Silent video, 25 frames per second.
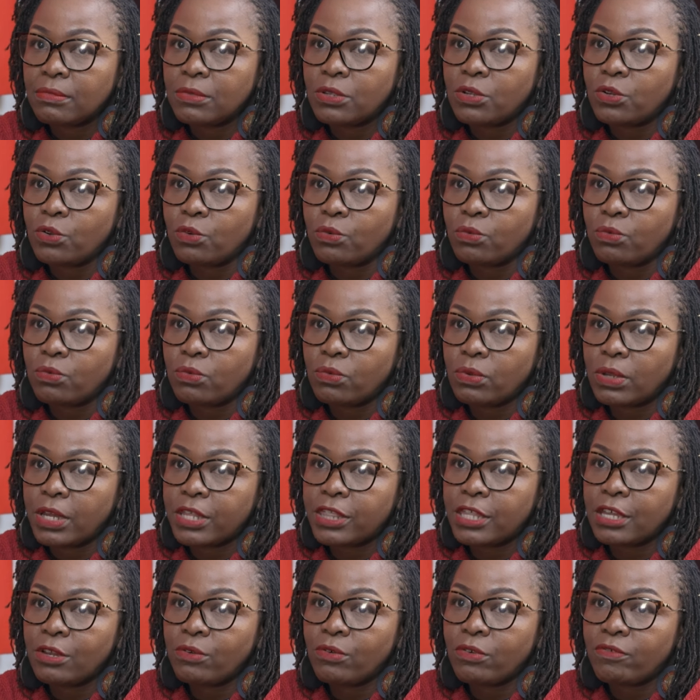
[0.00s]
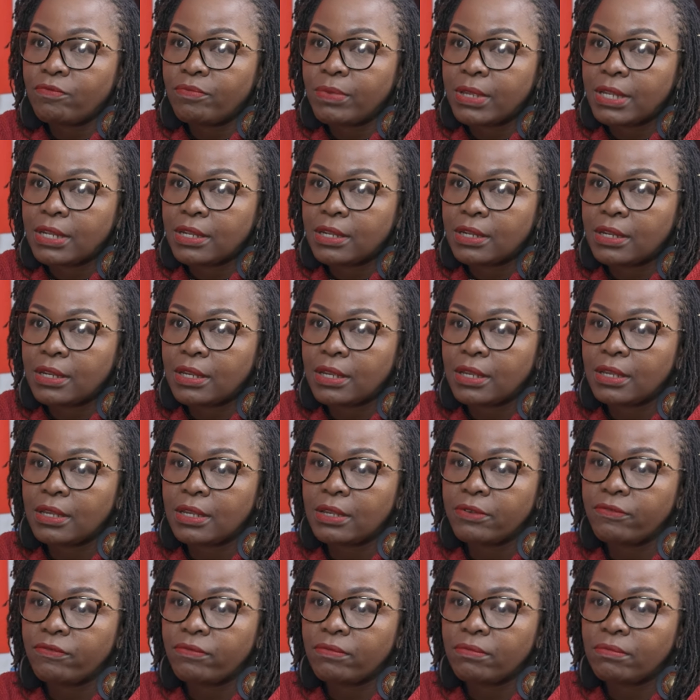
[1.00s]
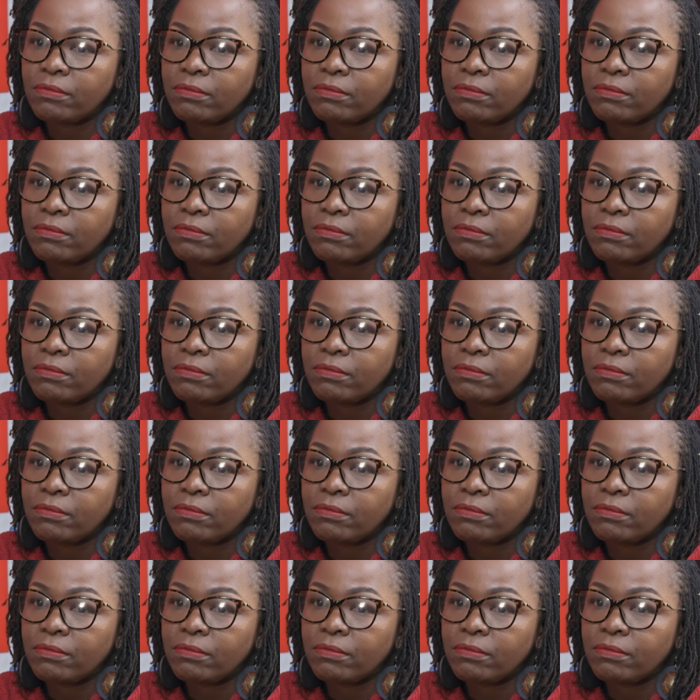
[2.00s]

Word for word: you know, I think we've been uh,